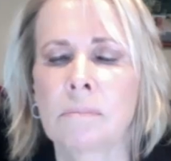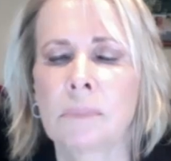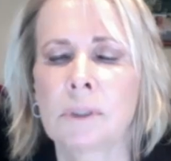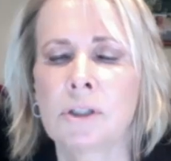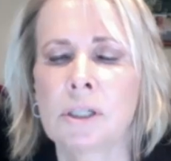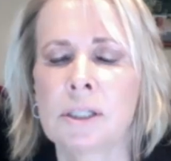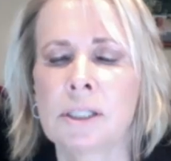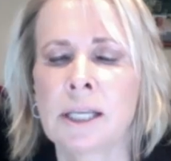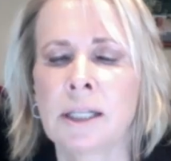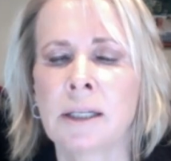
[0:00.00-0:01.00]
But just
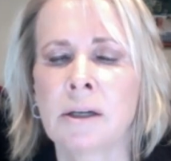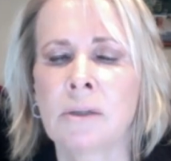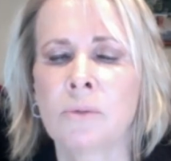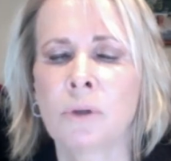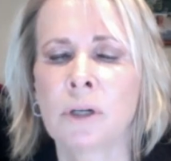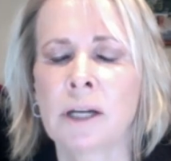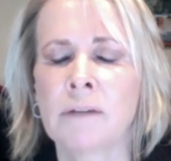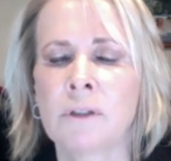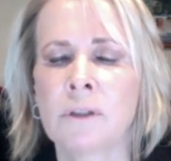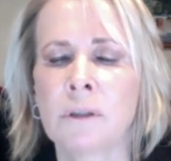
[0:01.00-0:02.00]
settling on
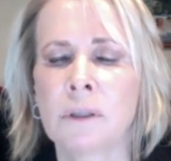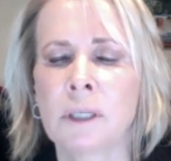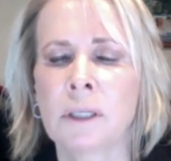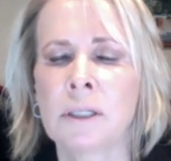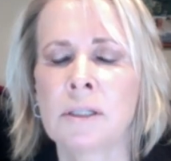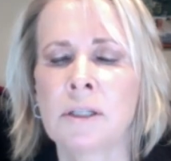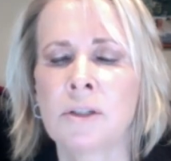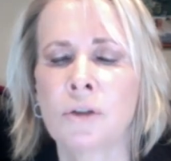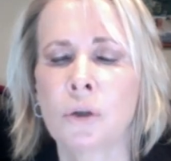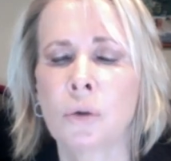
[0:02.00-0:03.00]
wherever it is
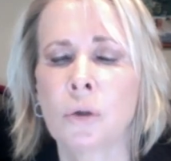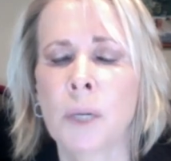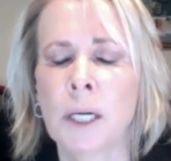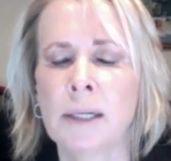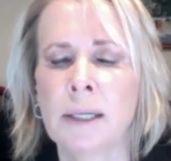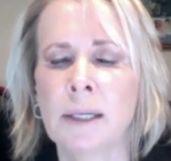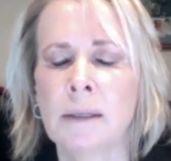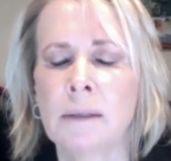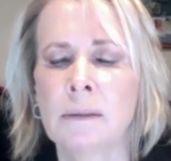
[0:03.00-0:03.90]
in your body